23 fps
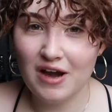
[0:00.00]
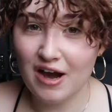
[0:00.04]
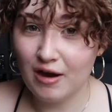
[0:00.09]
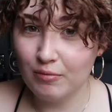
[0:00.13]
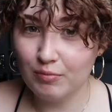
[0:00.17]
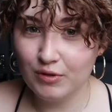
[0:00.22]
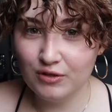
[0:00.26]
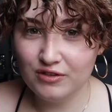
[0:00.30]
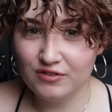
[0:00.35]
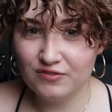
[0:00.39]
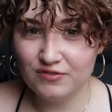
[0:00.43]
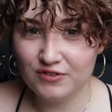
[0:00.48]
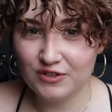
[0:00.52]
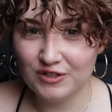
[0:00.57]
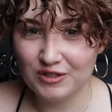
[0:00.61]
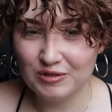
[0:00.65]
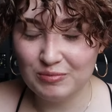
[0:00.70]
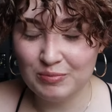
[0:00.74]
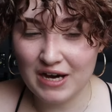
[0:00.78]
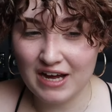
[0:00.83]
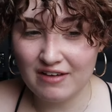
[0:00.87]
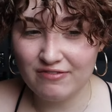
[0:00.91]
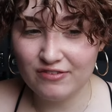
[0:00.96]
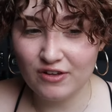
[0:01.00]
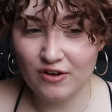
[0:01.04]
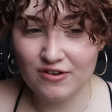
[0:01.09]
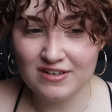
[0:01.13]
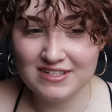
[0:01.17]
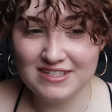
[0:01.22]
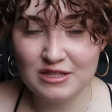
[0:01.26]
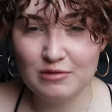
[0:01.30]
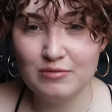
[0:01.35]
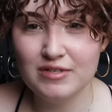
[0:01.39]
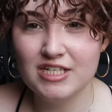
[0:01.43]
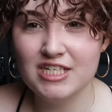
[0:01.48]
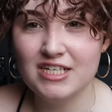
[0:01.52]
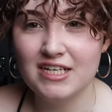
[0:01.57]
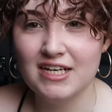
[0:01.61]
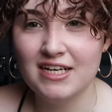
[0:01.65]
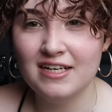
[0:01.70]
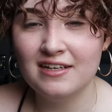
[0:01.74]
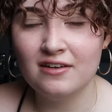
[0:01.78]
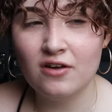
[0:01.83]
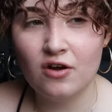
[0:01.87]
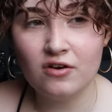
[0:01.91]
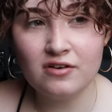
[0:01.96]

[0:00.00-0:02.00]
How Beautiful by Florence and the Machine and